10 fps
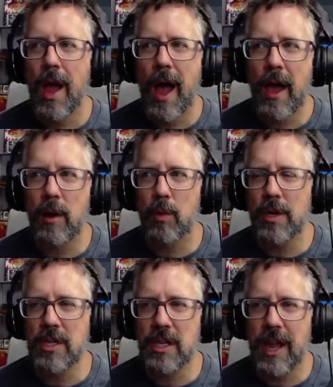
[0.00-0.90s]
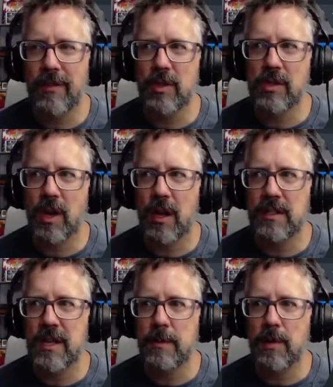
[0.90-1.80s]
I had originally had this
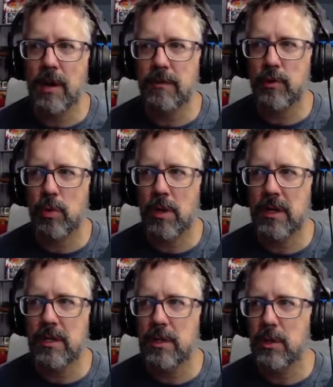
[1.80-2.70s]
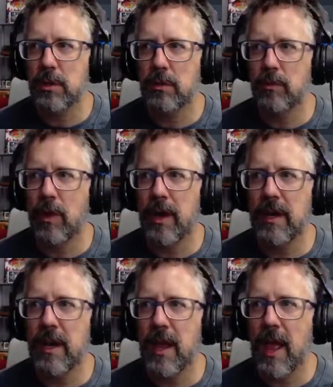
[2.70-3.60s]
concept of trying to find